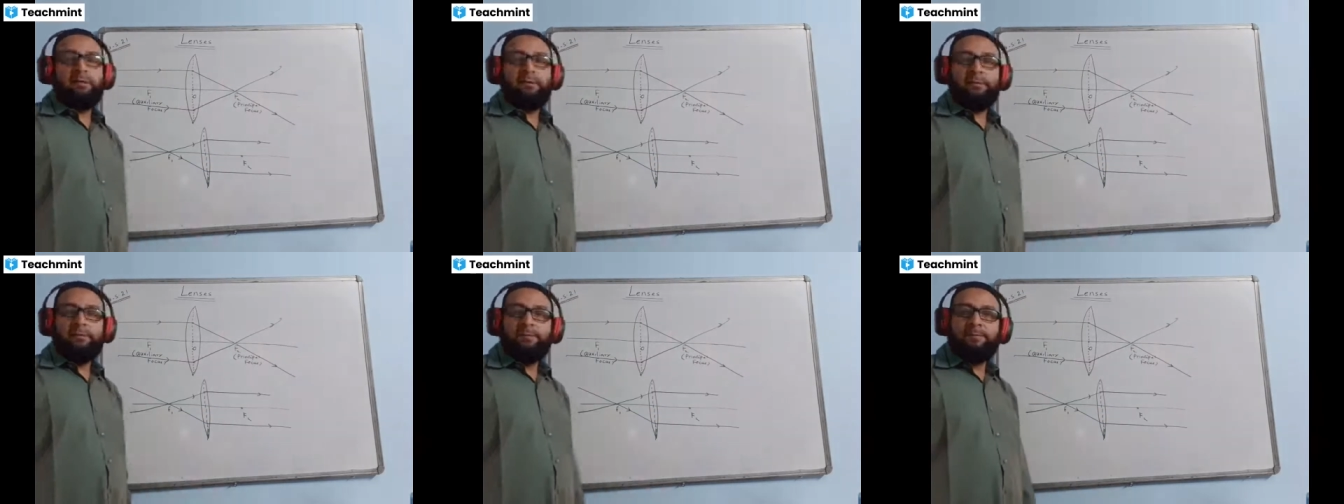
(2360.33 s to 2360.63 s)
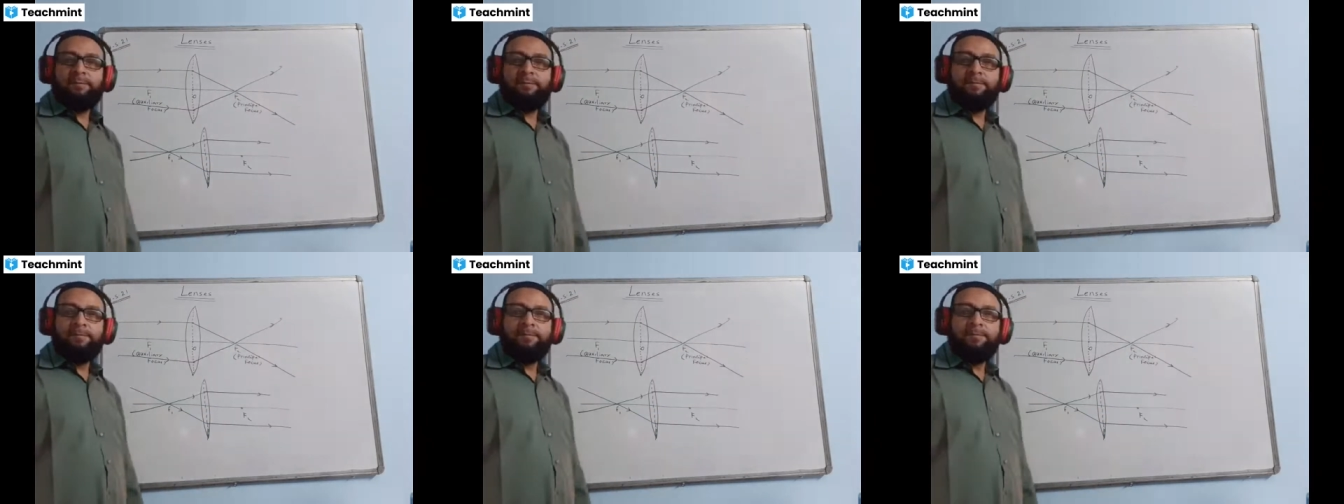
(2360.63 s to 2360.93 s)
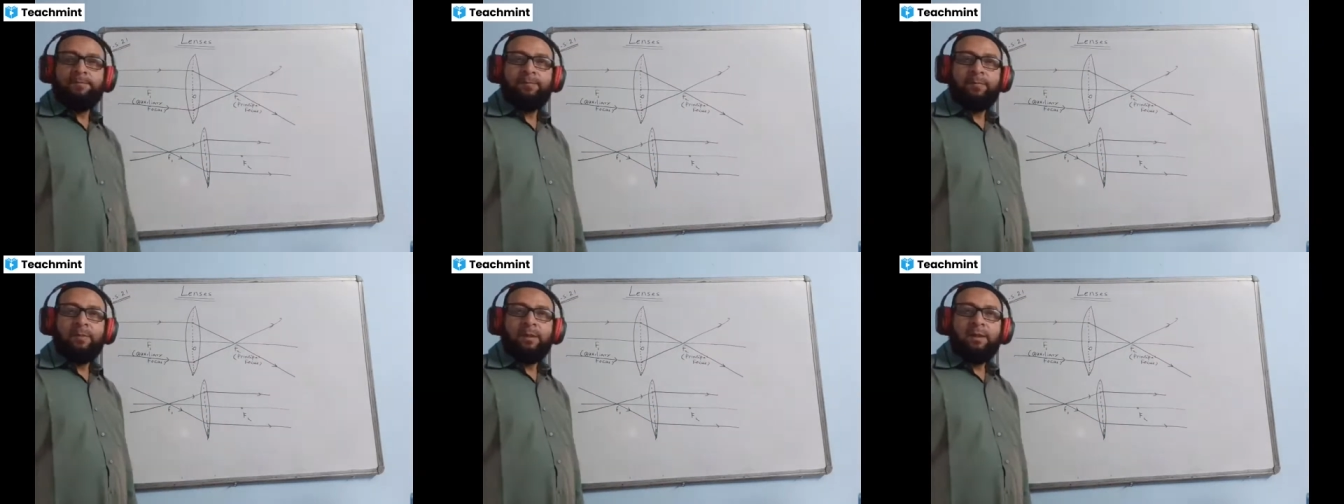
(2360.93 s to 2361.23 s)
Denser
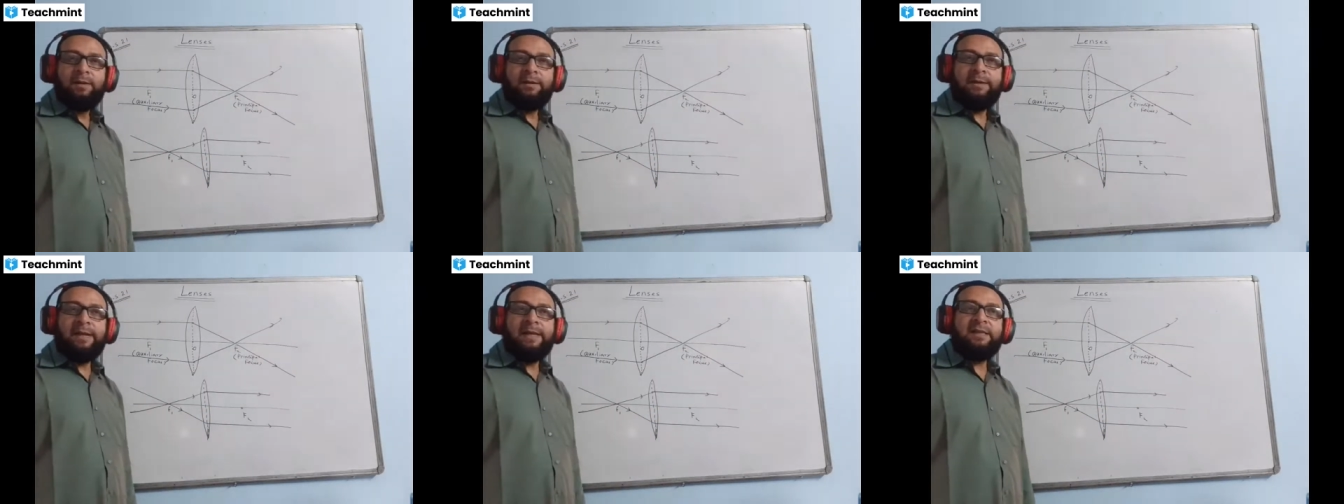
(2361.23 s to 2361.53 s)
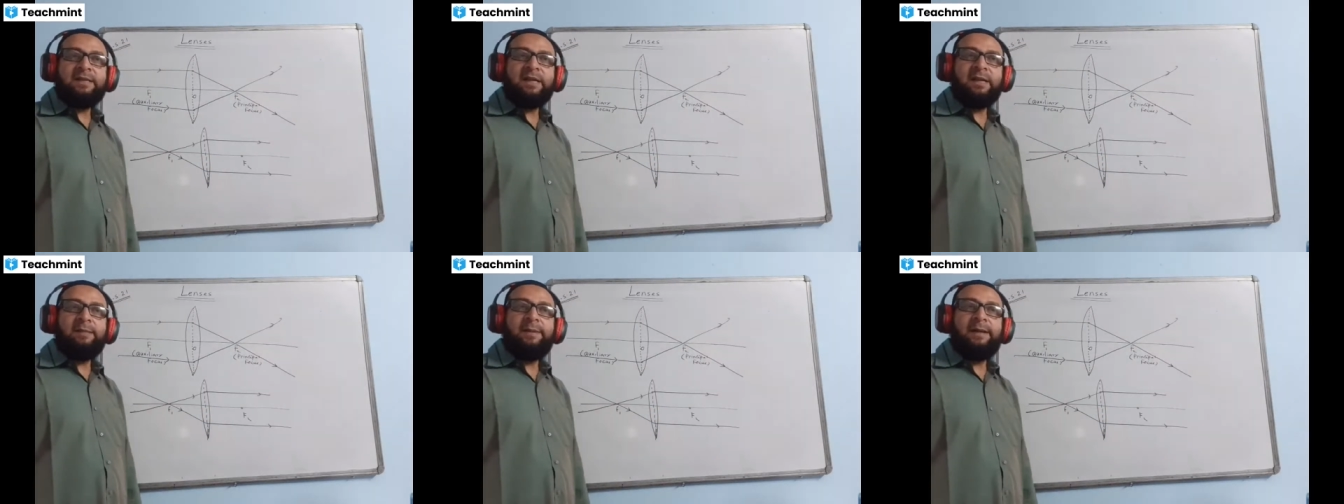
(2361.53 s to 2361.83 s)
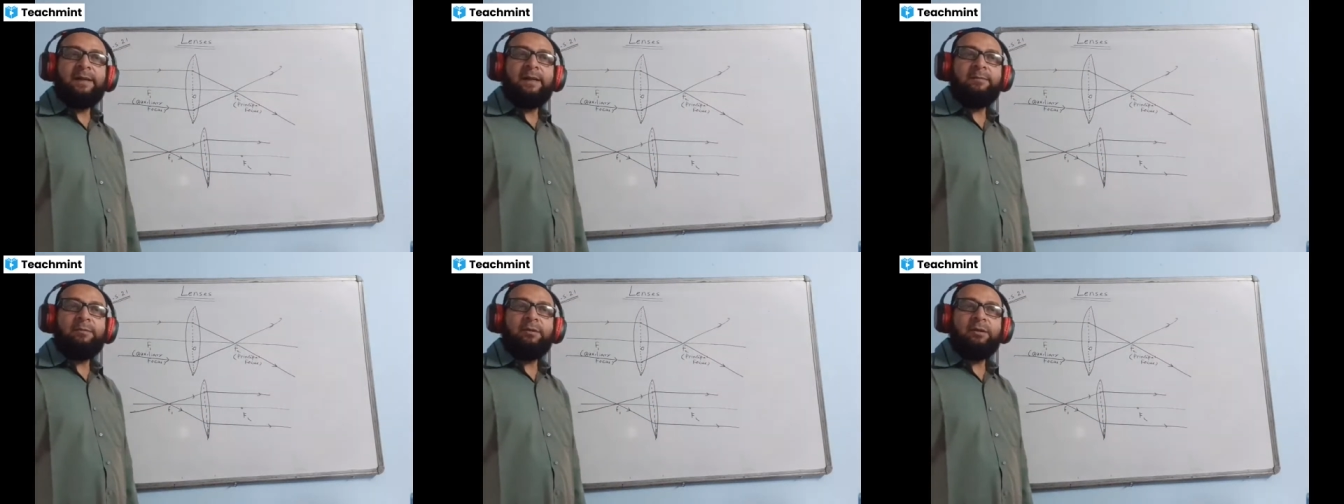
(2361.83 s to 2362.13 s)
medium, the focus will
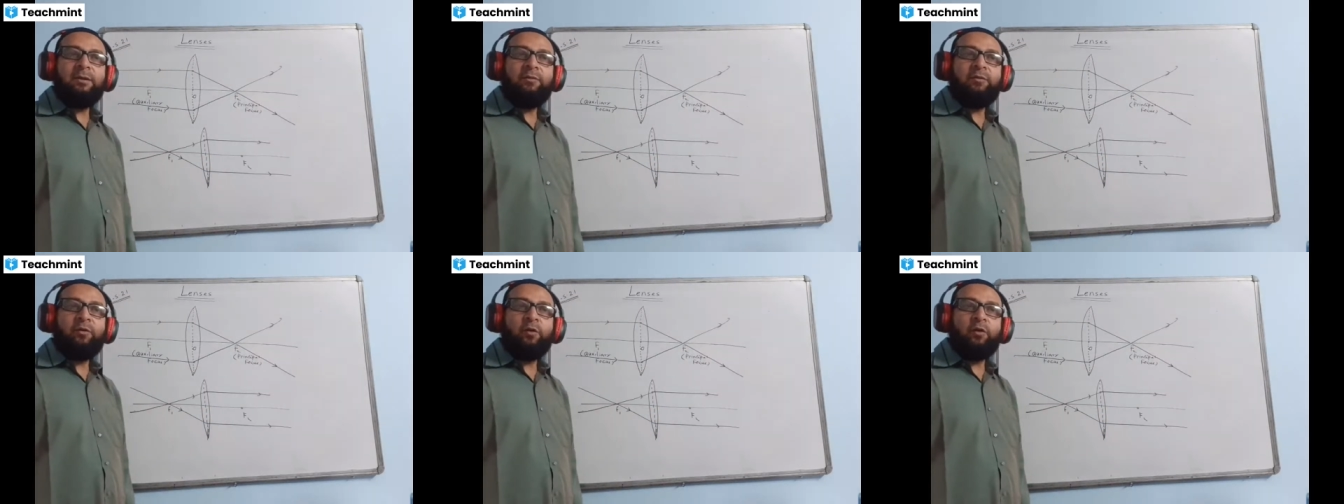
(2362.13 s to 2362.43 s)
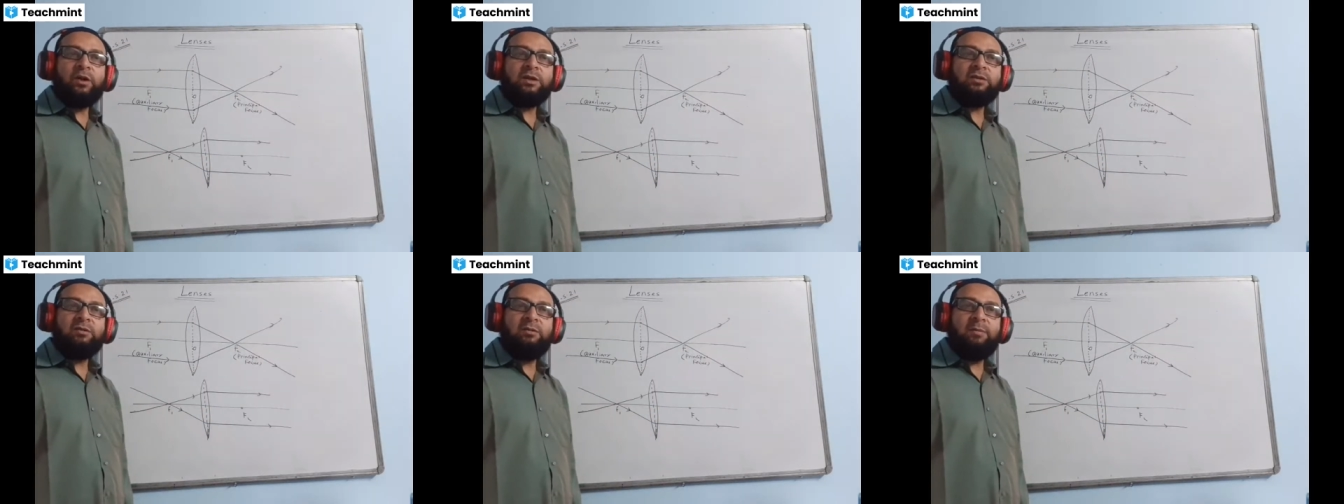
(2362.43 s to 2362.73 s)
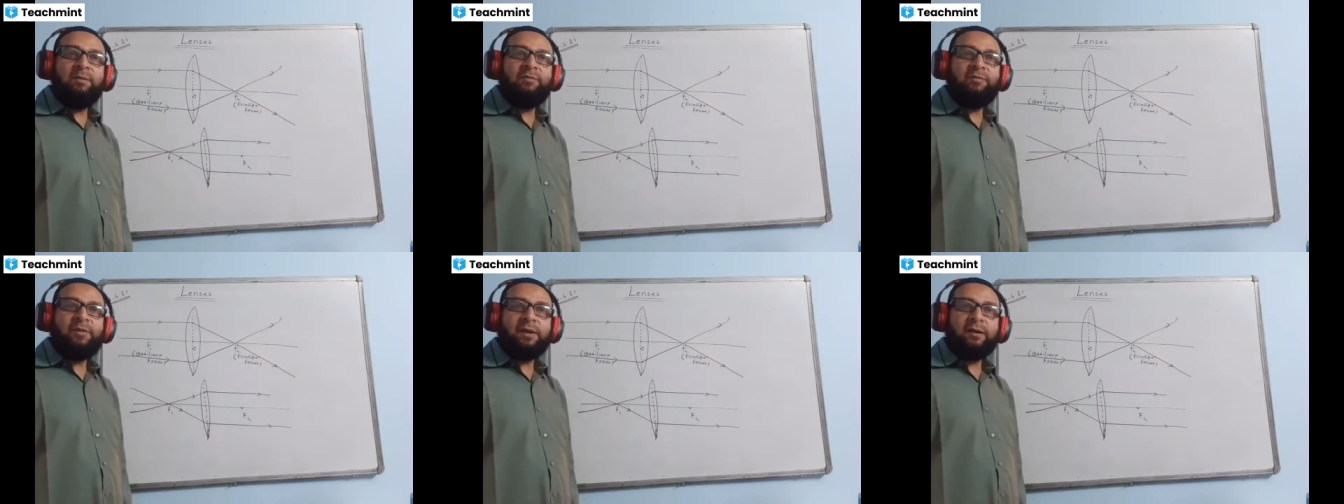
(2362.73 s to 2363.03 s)
be far away.
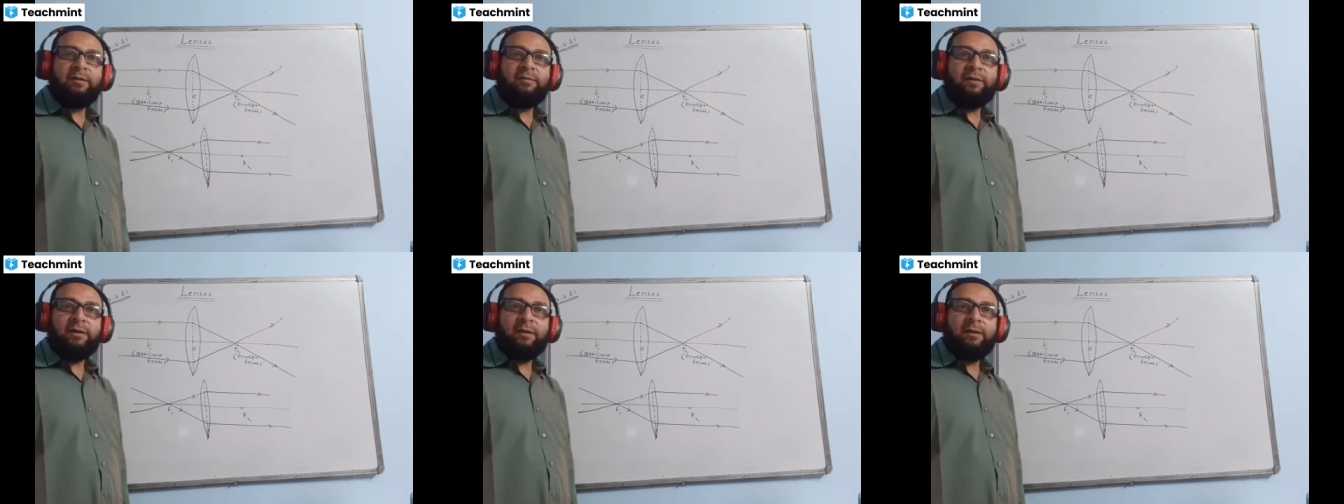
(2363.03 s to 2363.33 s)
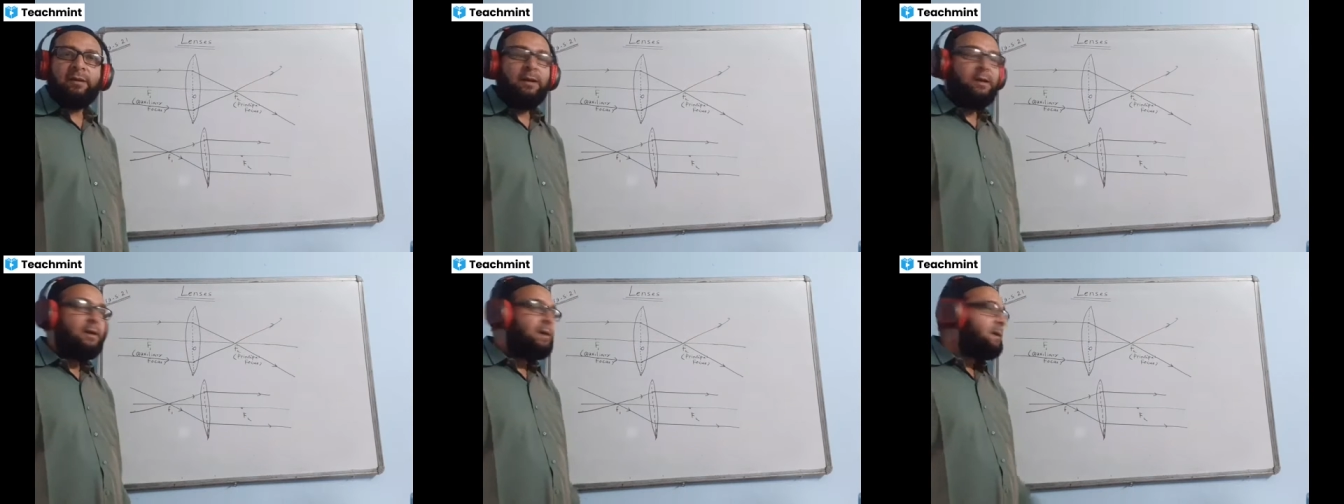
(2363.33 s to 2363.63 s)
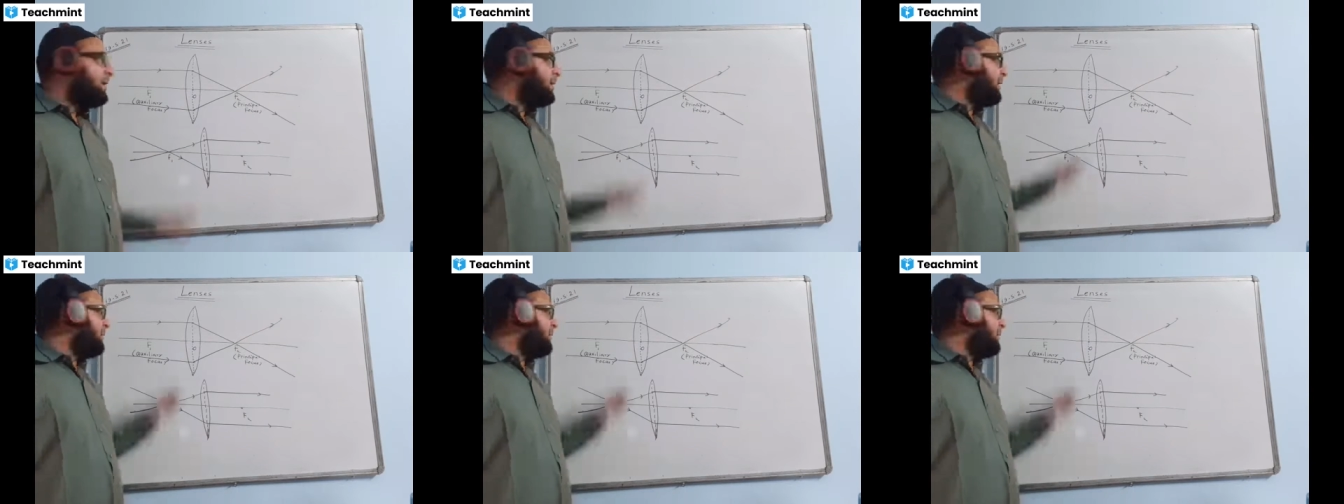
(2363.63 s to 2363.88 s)
If this is denser, the